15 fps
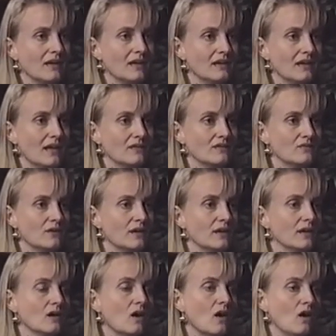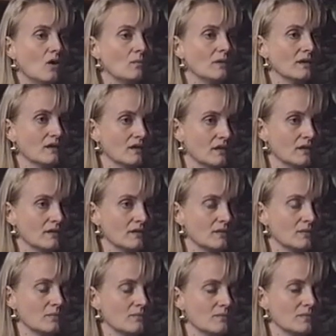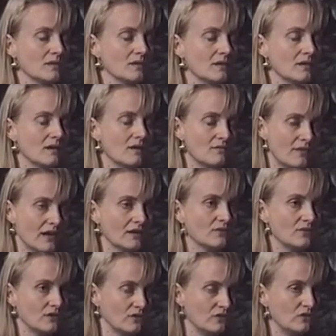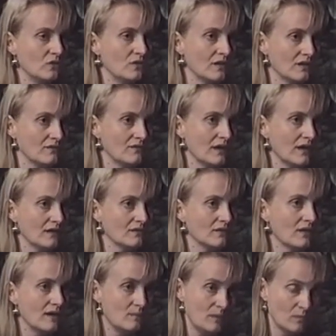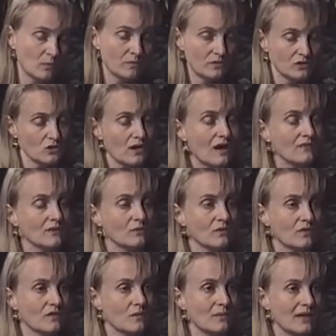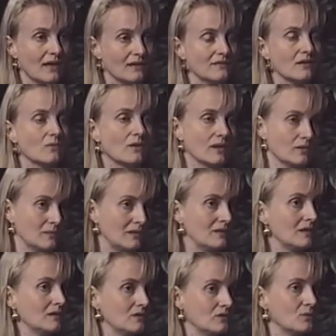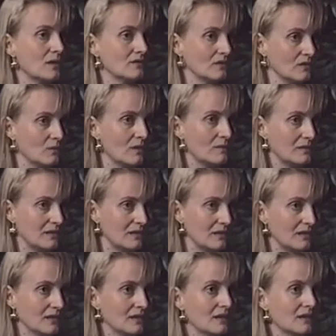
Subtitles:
it has a very calming effect, very soothing effect. A lot of people when they're traveling with their pets, I'll recommend they use Rescue Remedy.